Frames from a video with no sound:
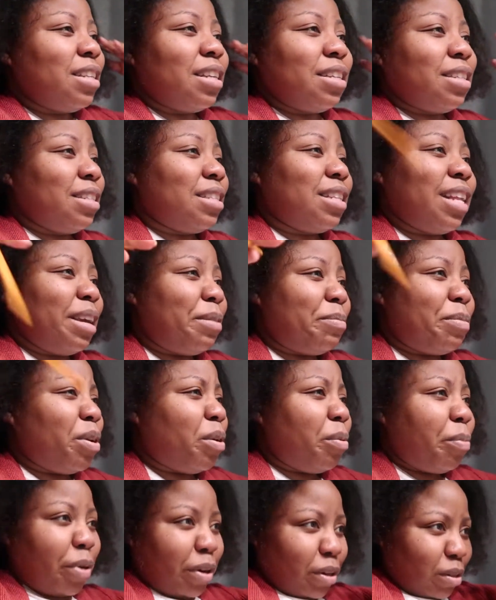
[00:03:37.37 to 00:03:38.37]
I just like
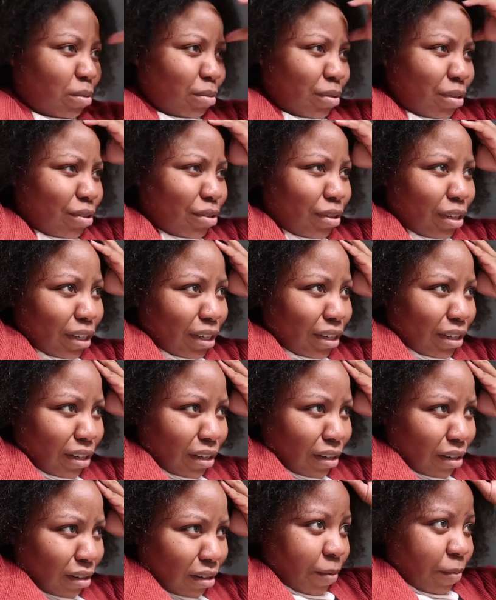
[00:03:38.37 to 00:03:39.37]
middle parts with straight hair.
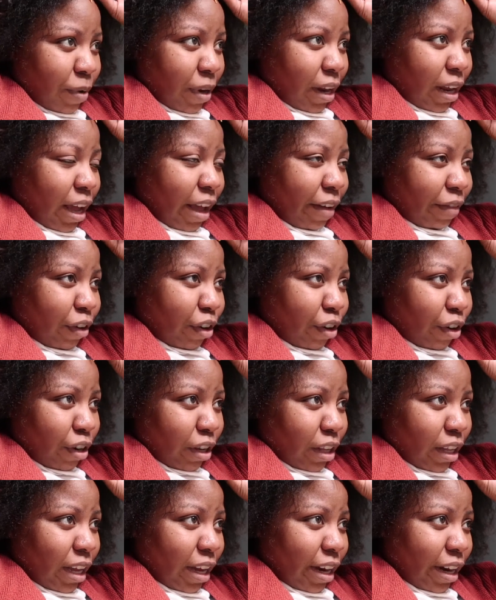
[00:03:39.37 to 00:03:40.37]
And when I have
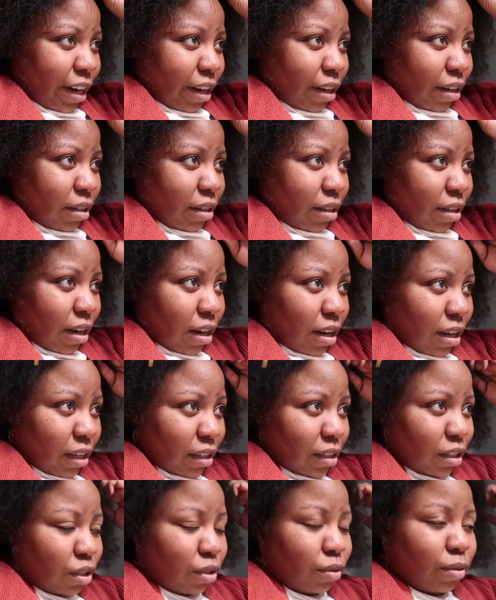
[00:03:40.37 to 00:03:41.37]
curly hair, then I
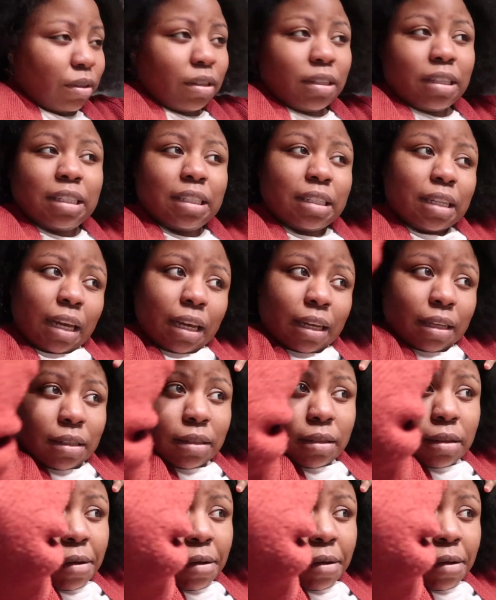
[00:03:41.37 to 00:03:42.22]
like to do it on the sides.